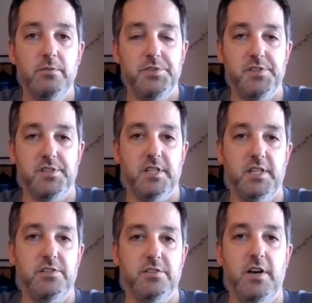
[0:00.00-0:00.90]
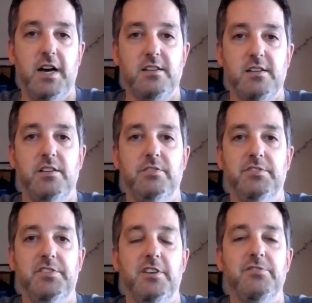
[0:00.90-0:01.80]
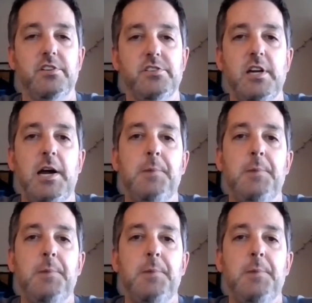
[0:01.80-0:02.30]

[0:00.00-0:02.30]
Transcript: which is going to get you the highest level of coverage.